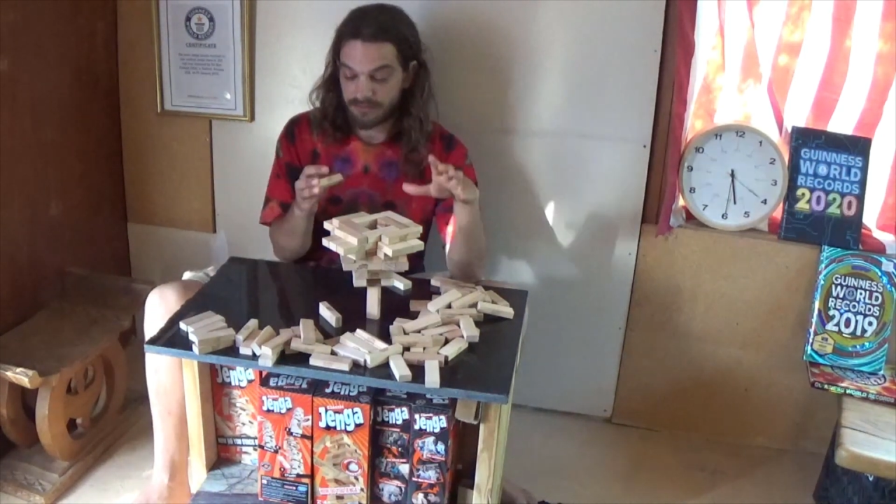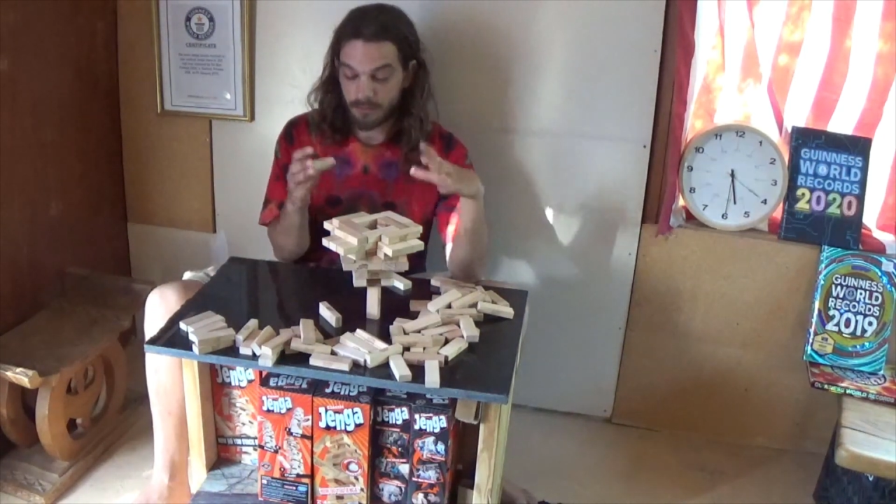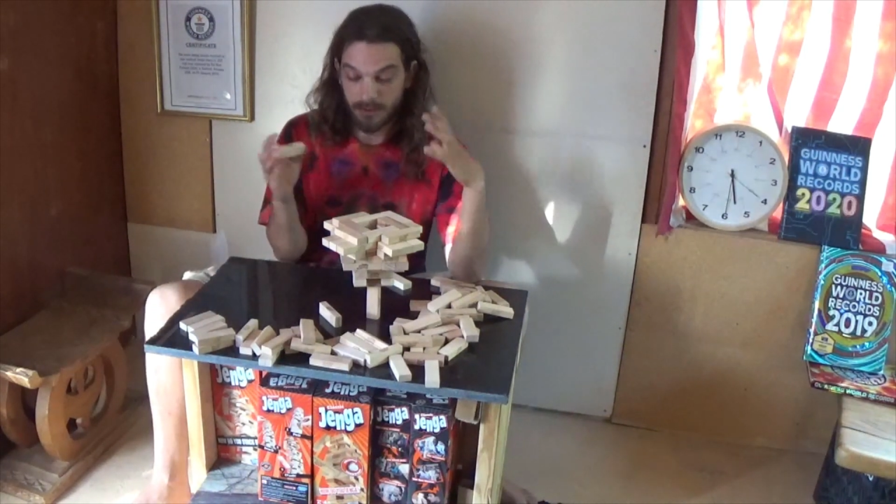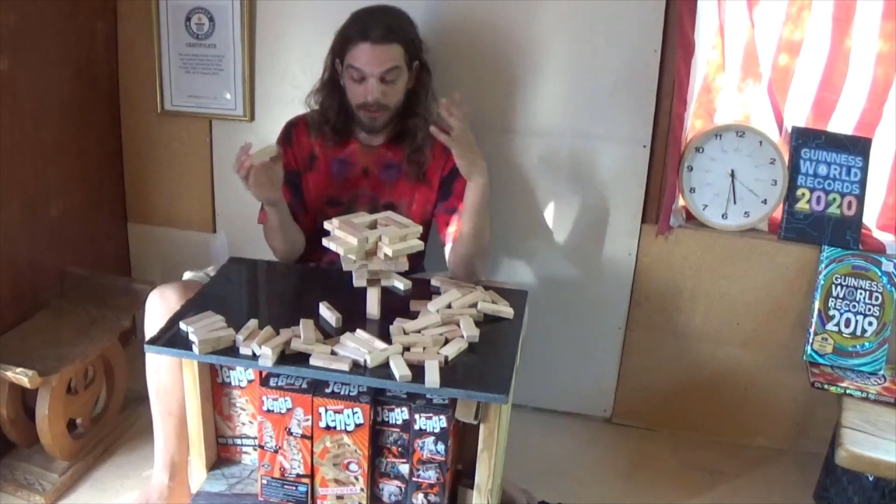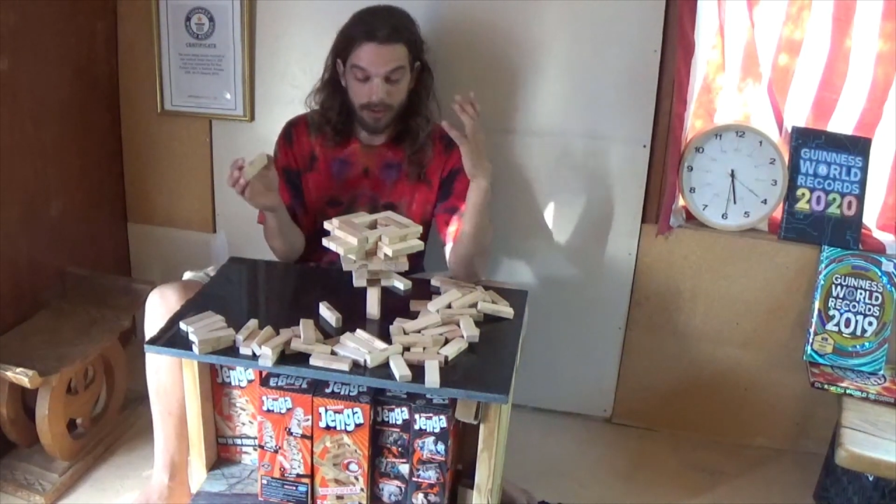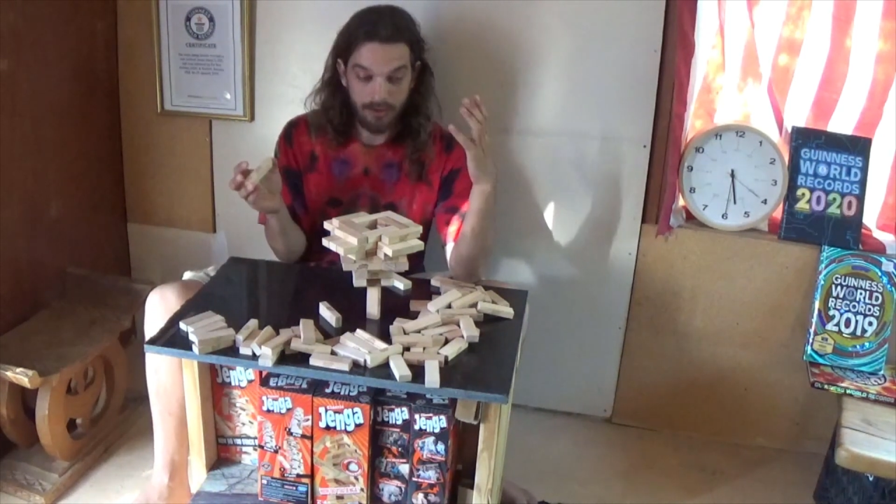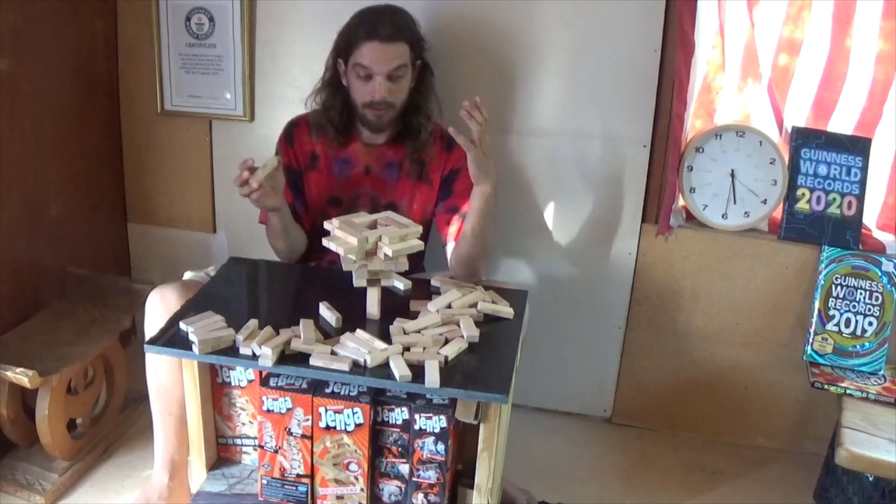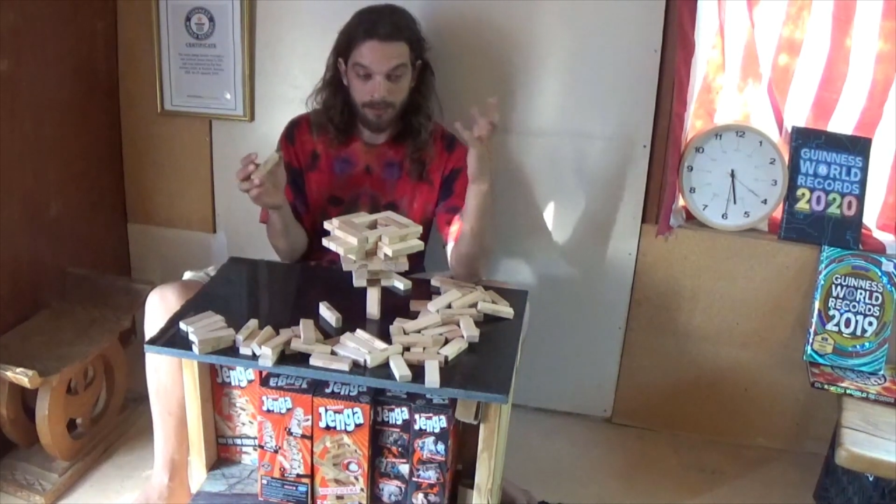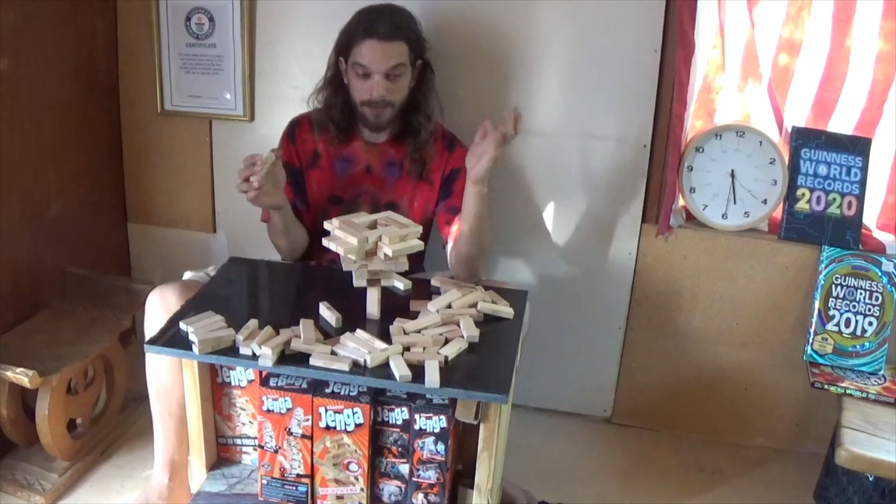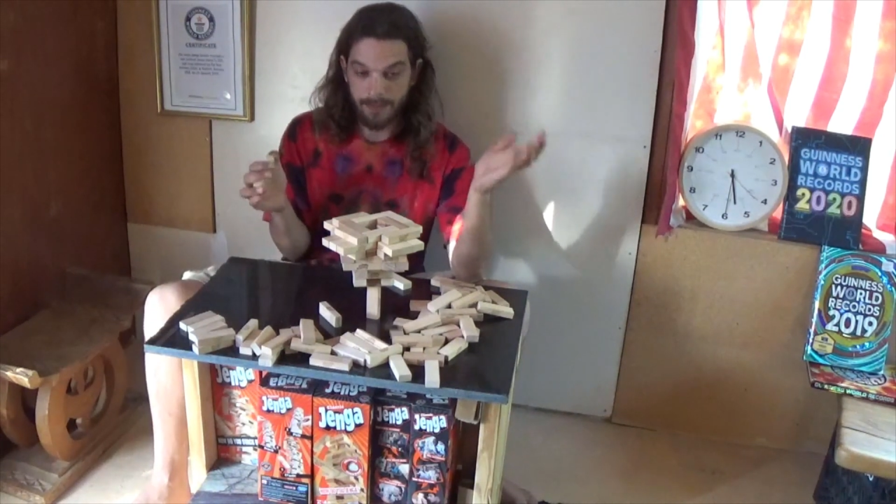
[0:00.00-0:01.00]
is where